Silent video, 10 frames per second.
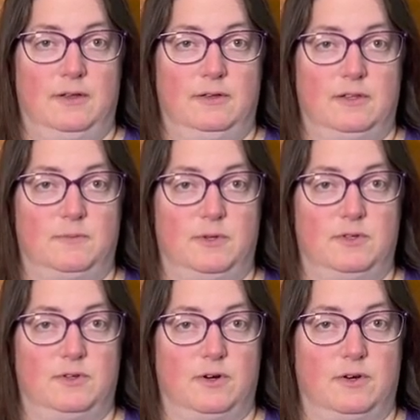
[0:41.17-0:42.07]
Just be
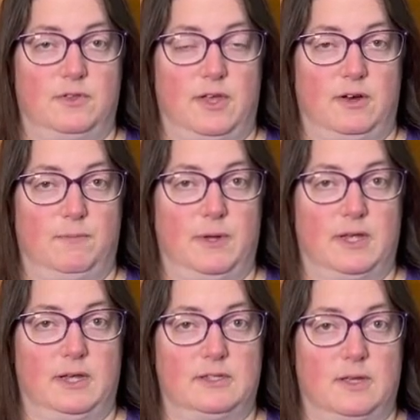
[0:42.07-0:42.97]
sure that you're
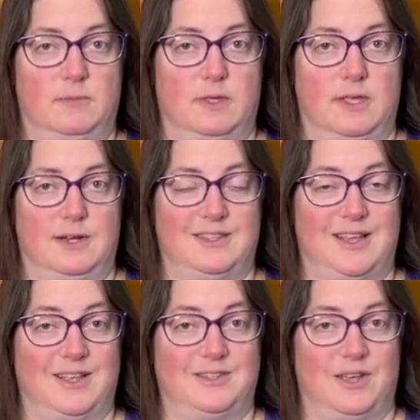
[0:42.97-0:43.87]
picking something that does
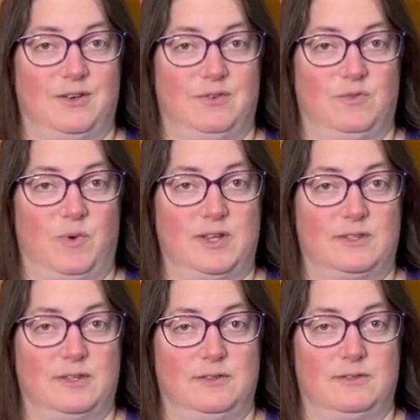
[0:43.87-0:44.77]
not sound
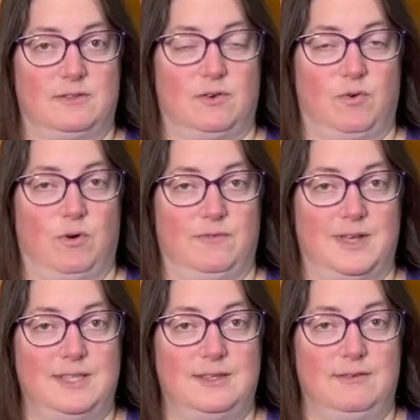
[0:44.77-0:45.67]
racist or
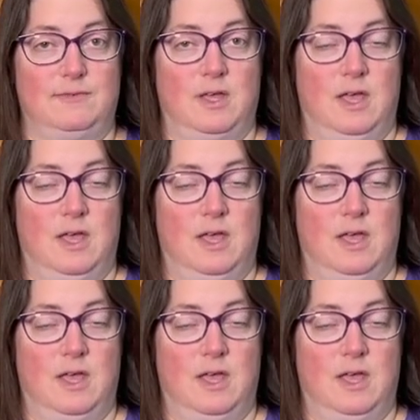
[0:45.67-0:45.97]
offensive,